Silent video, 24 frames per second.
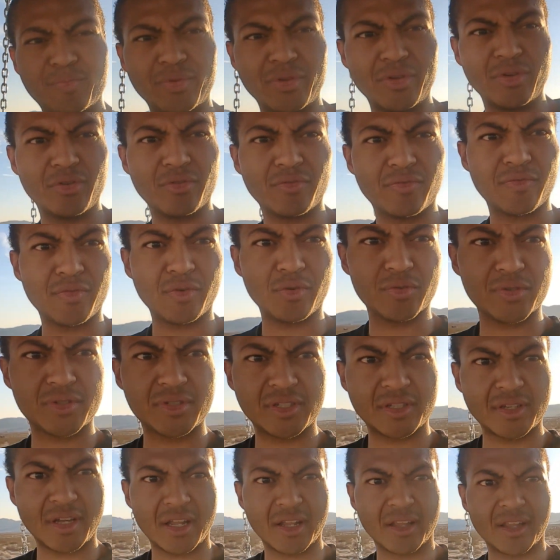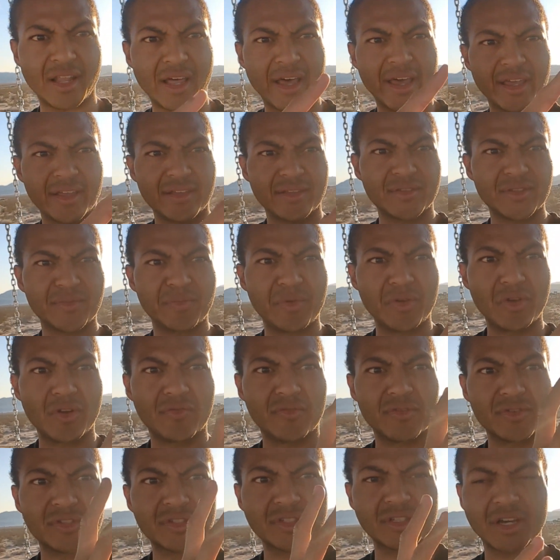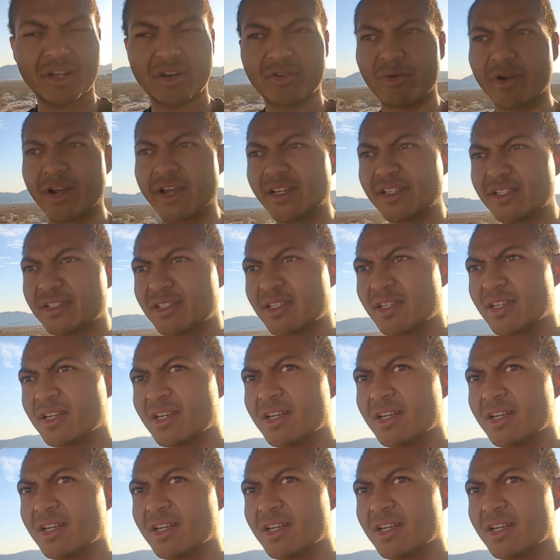beautiful sunlight. It's beautiful sun rays.